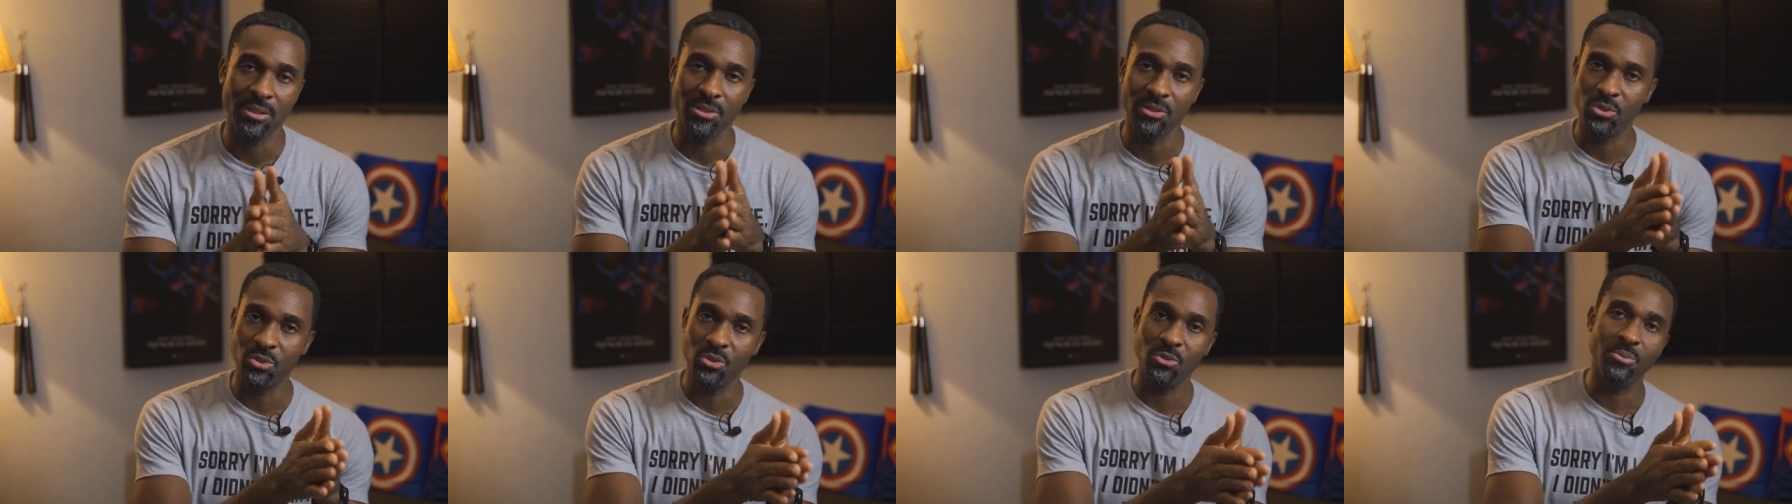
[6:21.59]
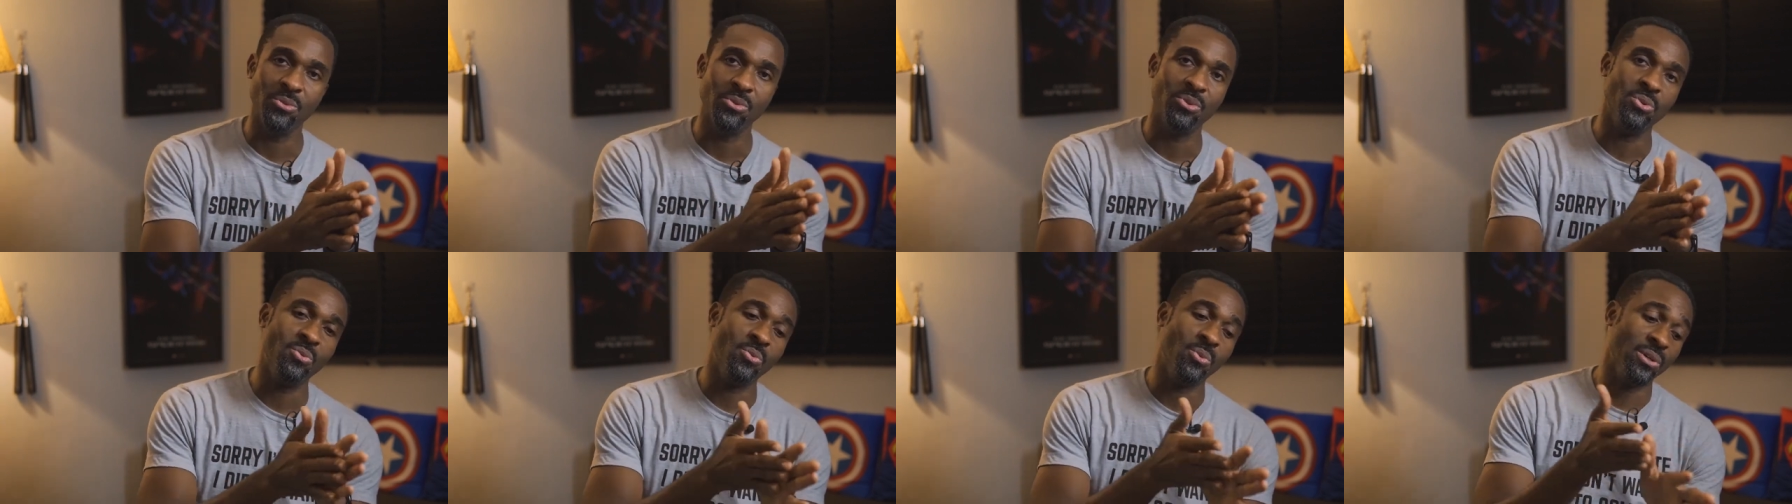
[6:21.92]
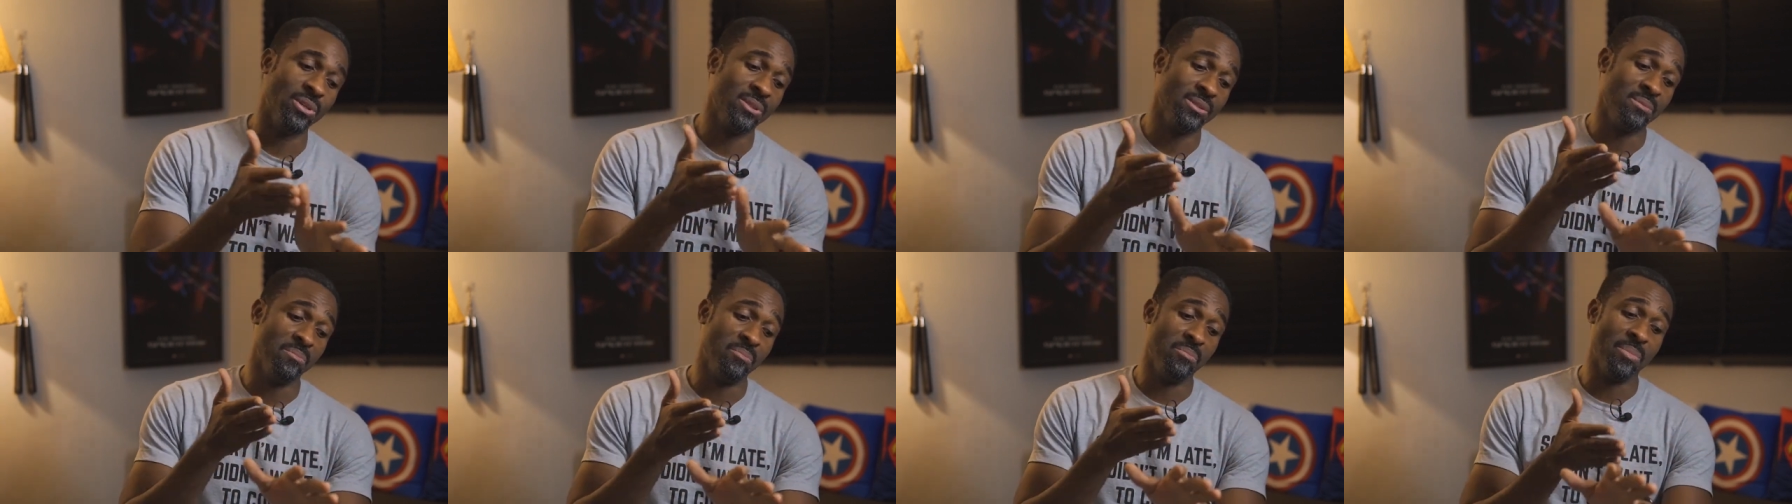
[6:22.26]
consumer who
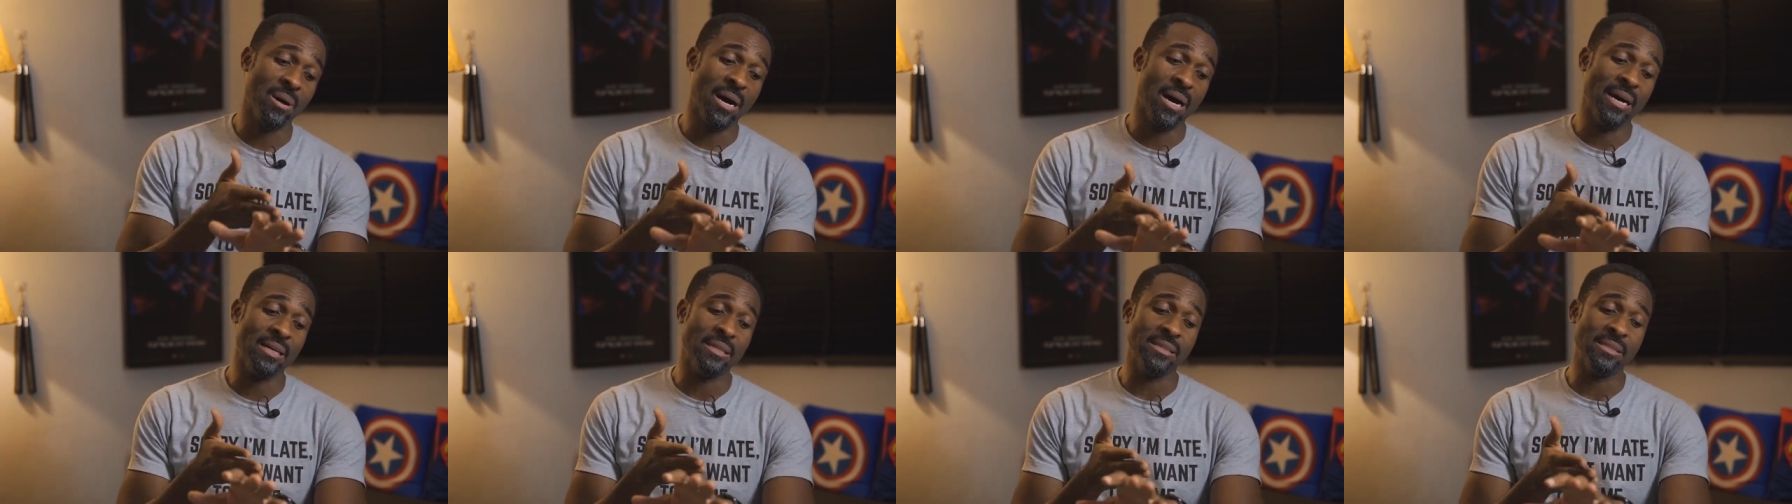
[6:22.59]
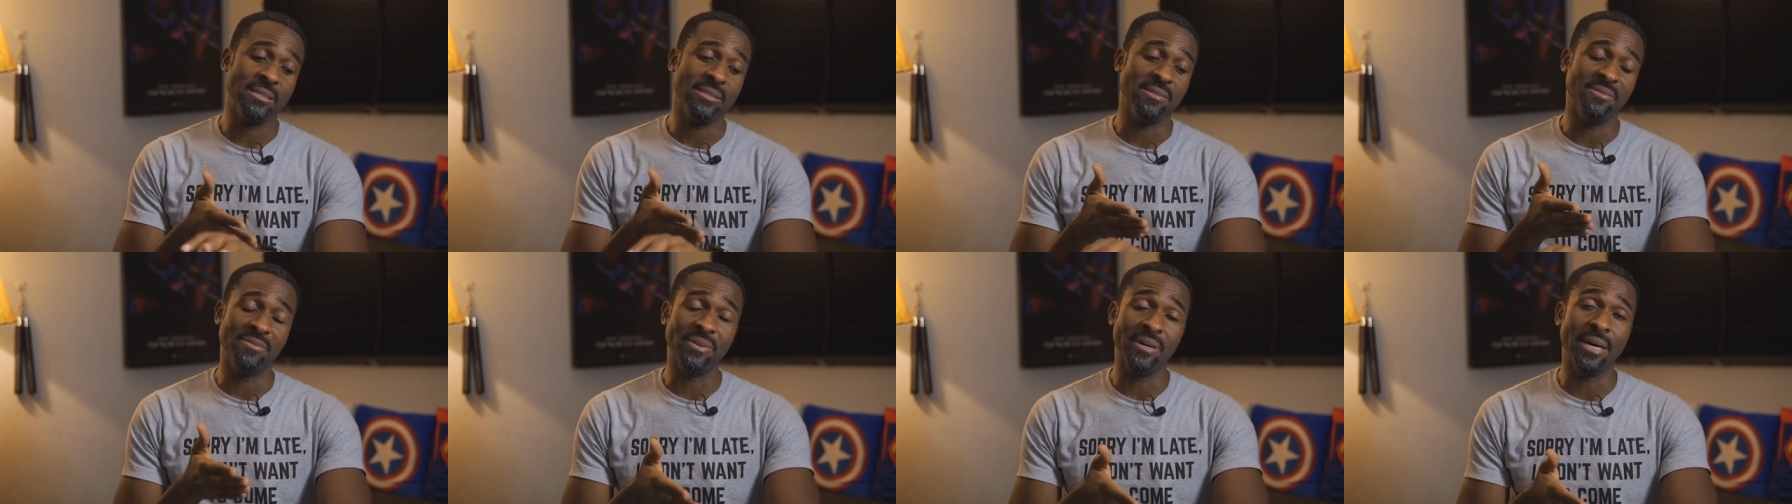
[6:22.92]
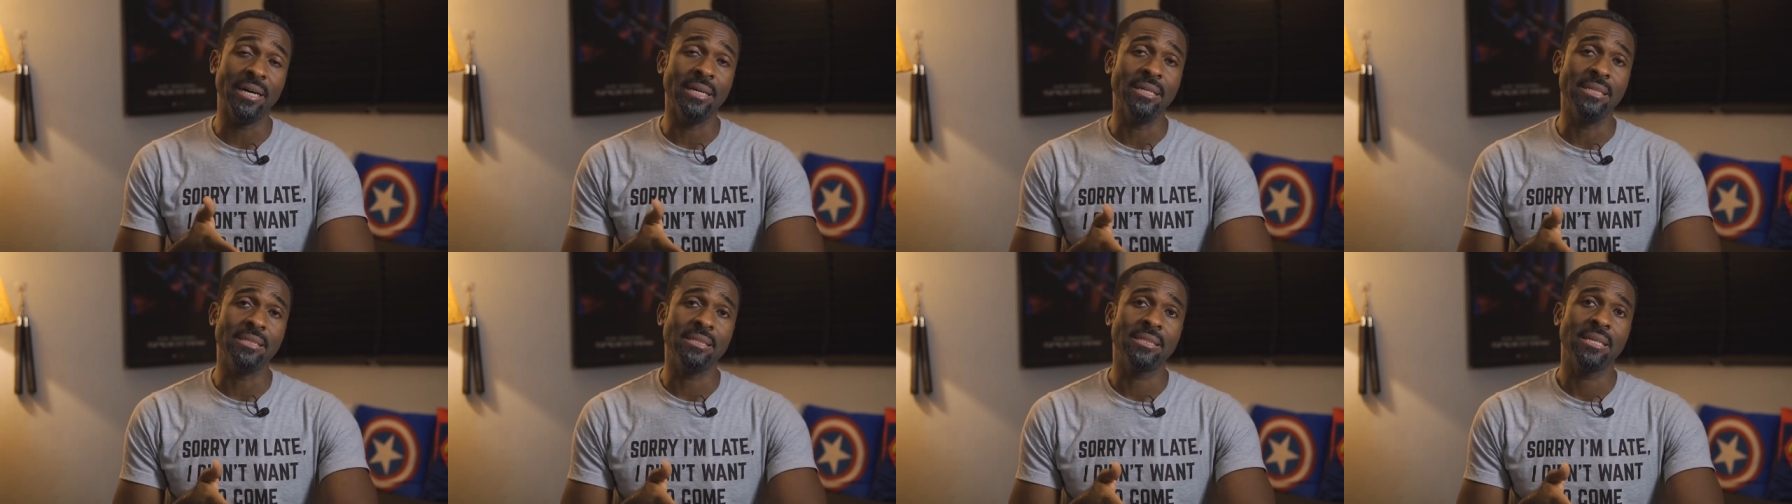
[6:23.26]
wants to buy this
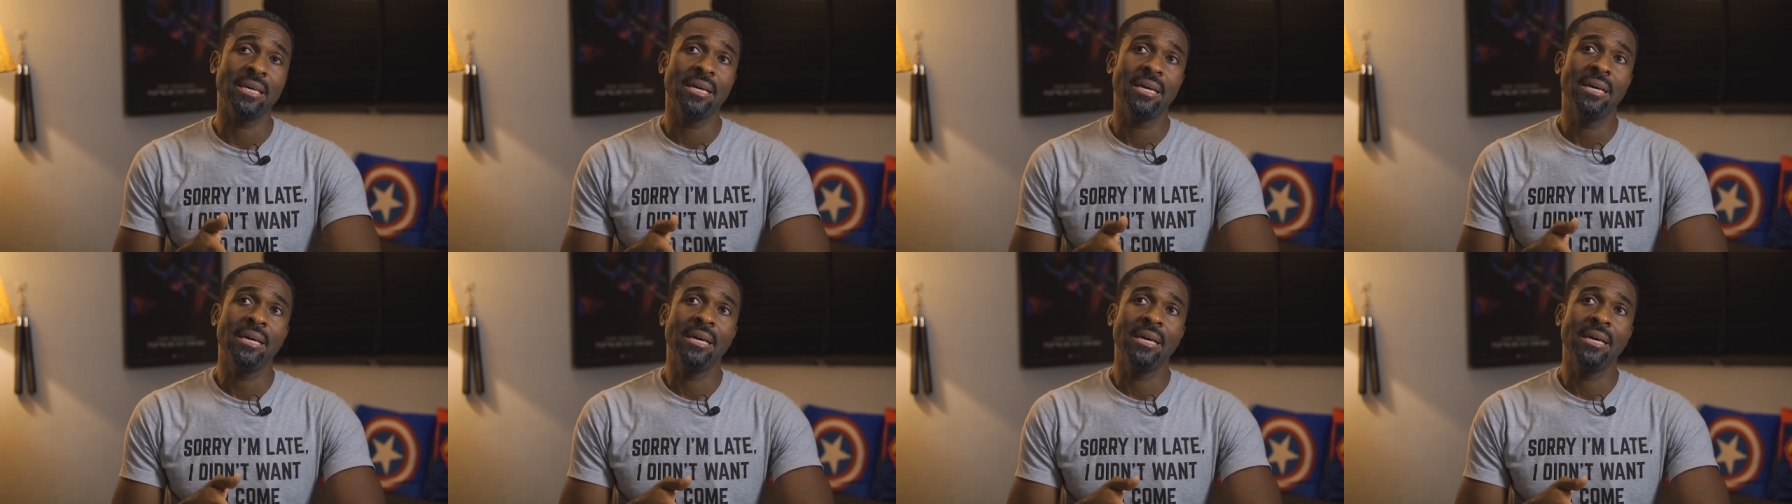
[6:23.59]
device